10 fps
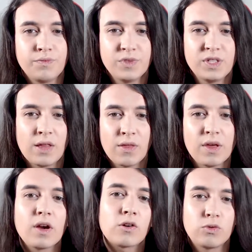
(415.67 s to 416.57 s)
said that
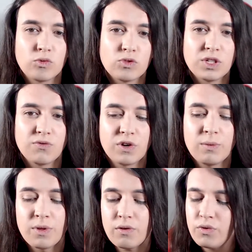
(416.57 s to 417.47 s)
they are cruelty free,
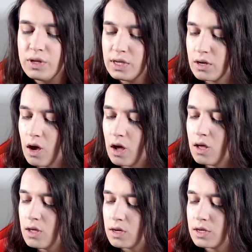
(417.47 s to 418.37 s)
but they're really not,
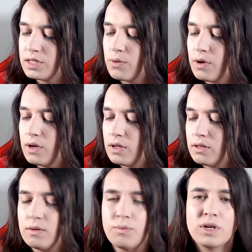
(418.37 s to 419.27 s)
because
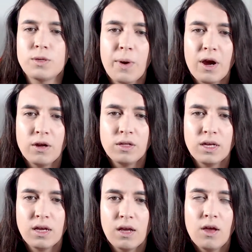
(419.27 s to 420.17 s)

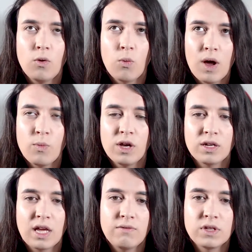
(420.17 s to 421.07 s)
apparently Wet n Wild
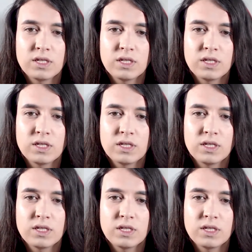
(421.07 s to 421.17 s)
gave this